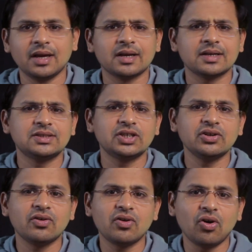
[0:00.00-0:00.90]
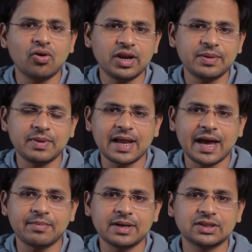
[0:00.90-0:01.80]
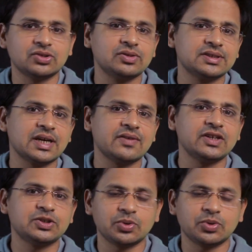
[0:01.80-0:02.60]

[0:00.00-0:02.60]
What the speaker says: Consider your own email habits to decide which